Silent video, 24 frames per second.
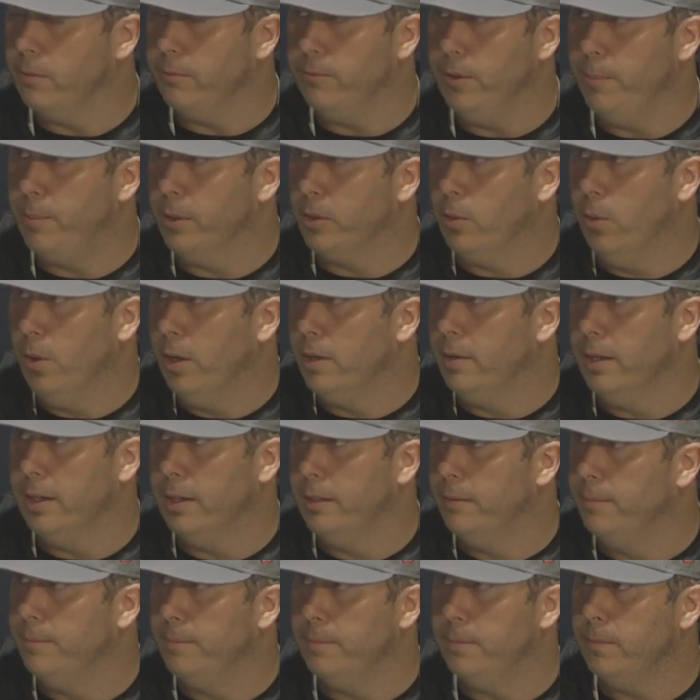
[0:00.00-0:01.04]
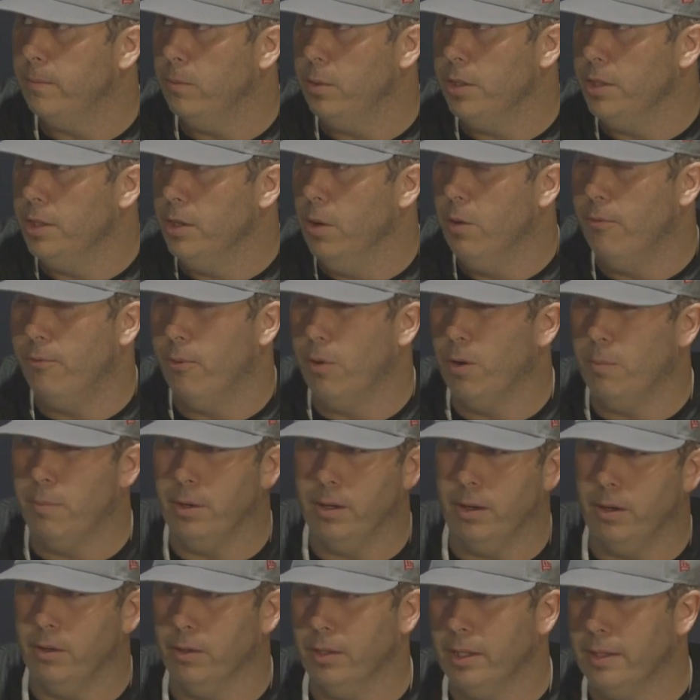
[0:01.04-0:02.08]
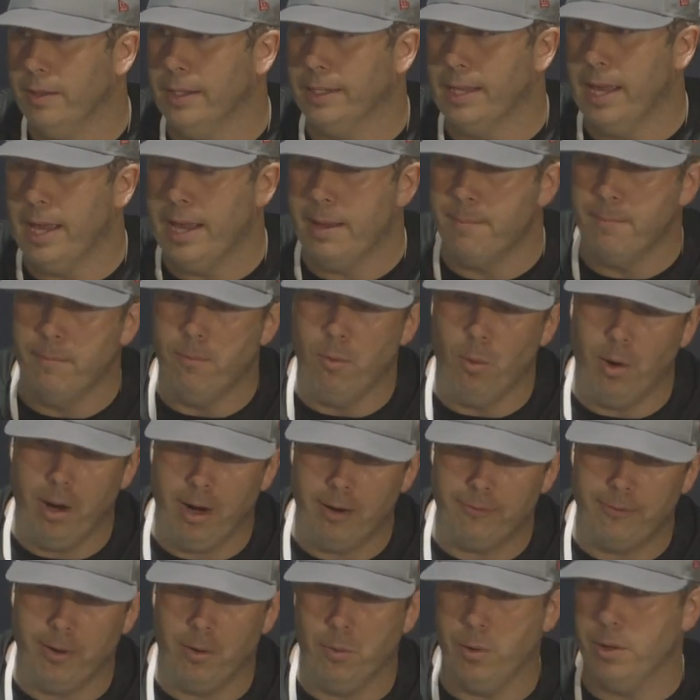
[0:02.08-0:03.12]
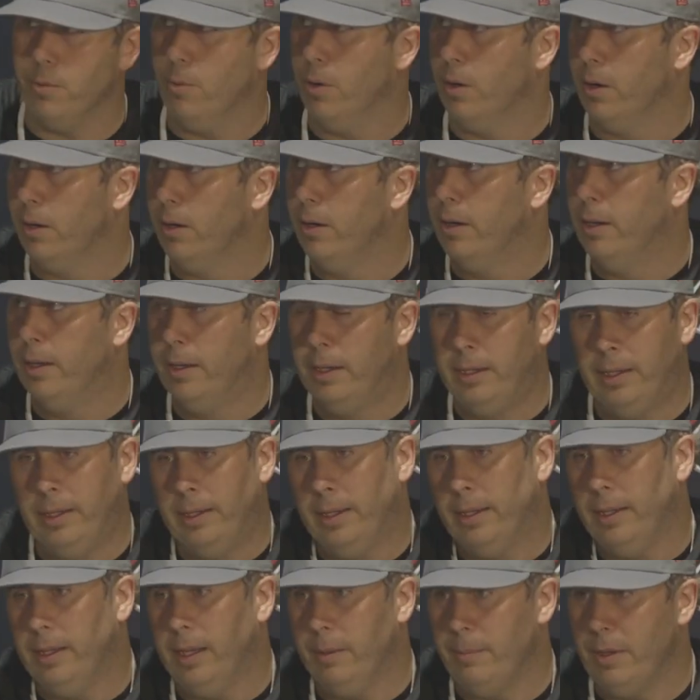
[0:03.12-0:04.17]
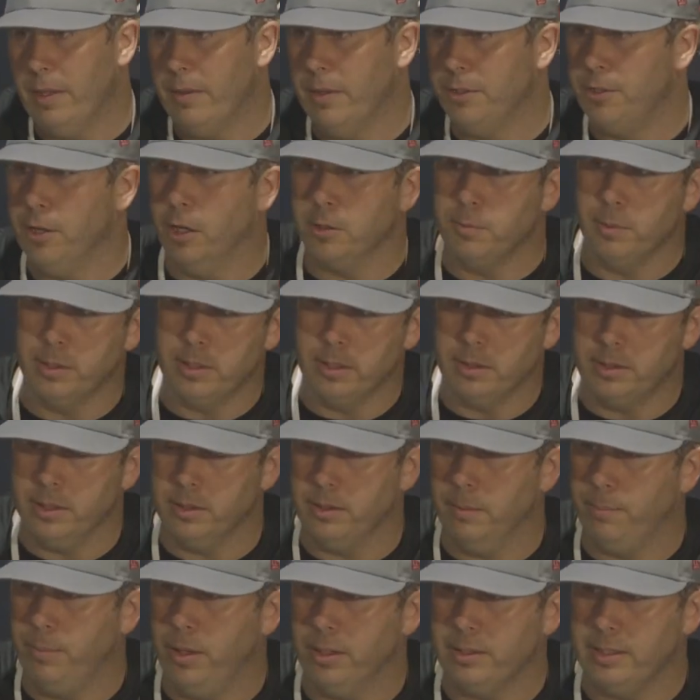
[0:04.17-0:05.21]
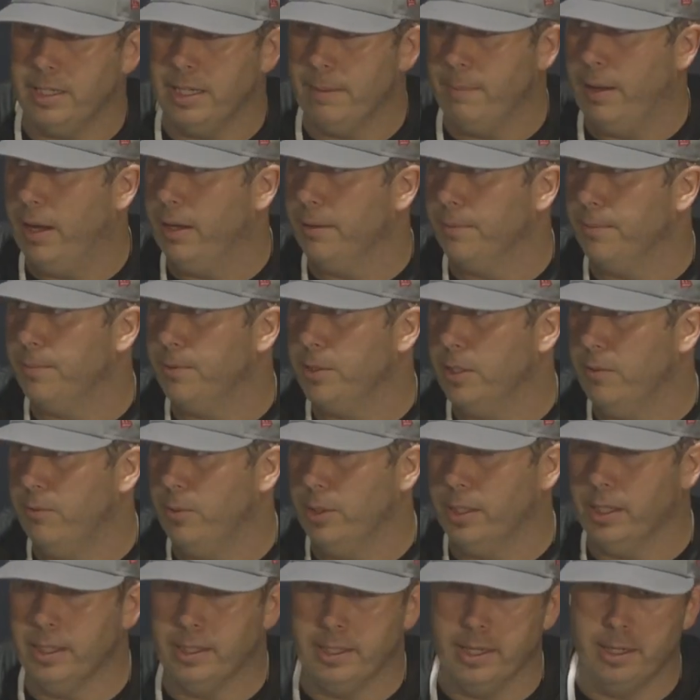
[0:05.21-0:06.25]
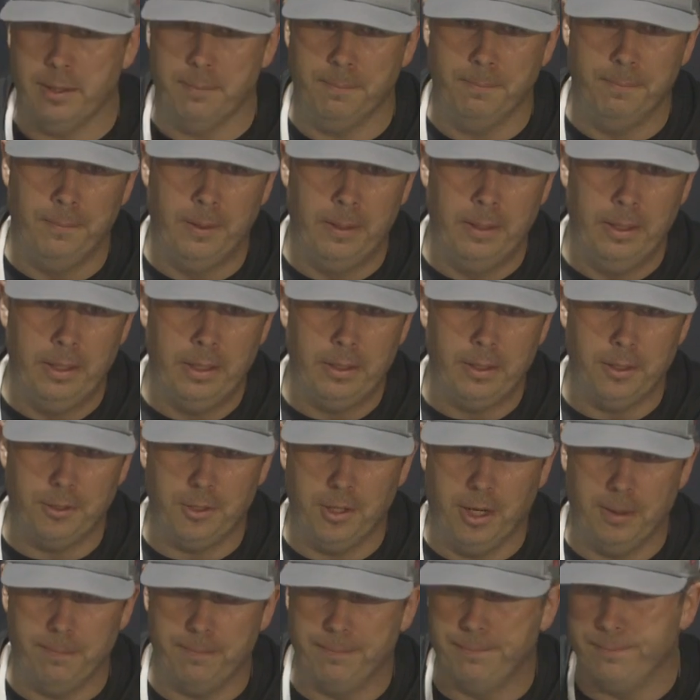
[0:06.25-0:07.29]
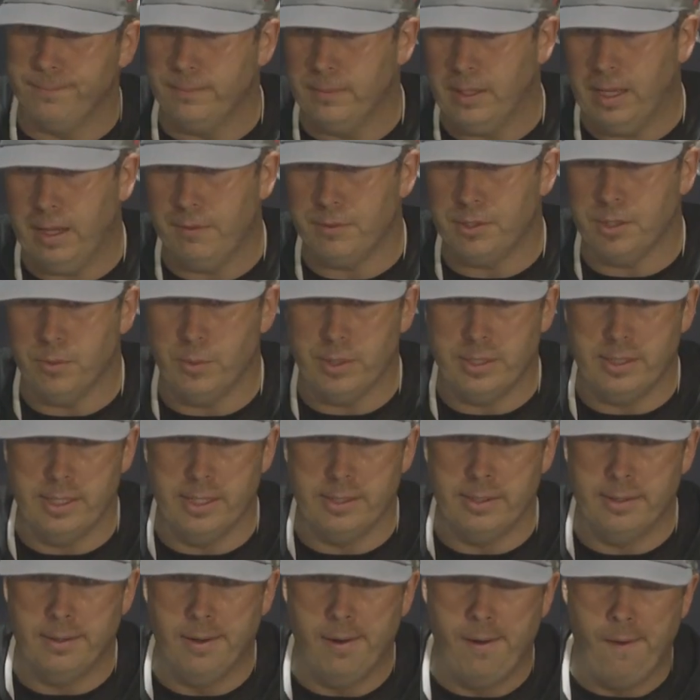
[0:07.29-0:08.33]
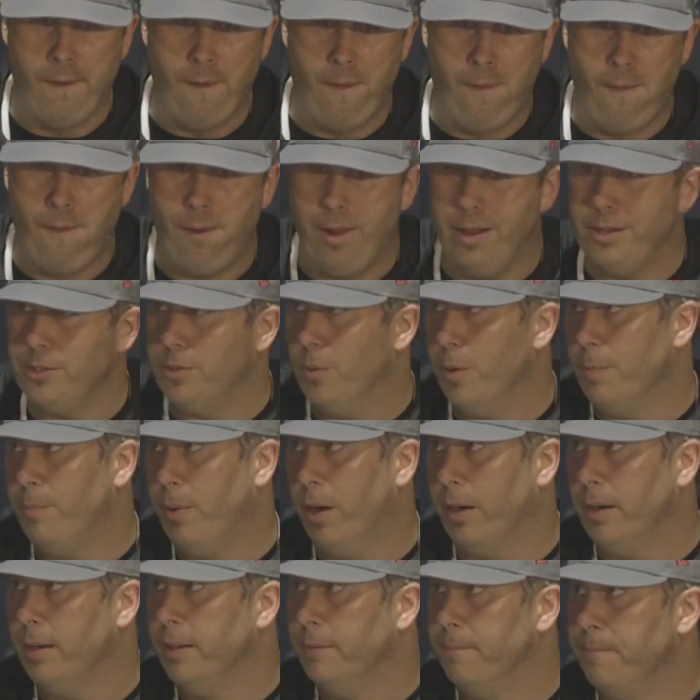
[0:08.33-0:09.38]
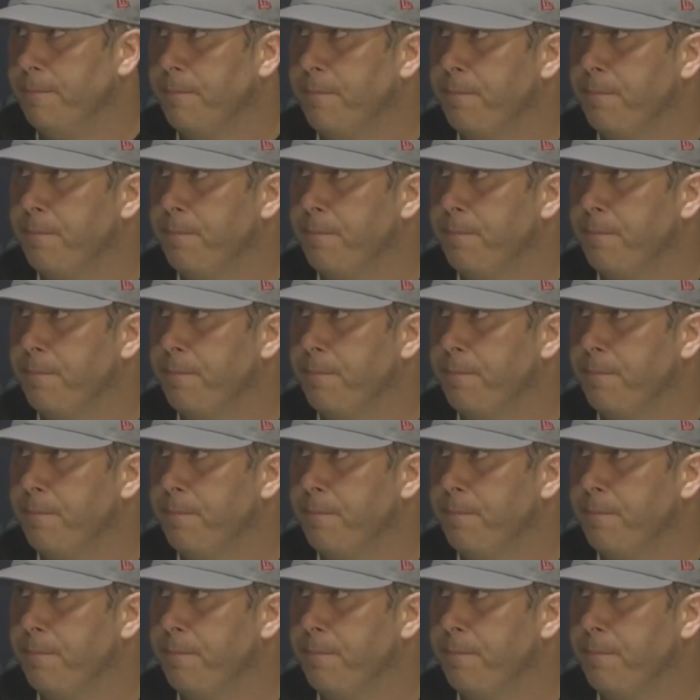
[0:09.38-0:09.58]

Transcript: flip a coin there when you go for it. But early in the game, where I felt we were, I made the judgment to send the punt team out, see if we could get them to jump. Obviously, we didn't, and so we punted it.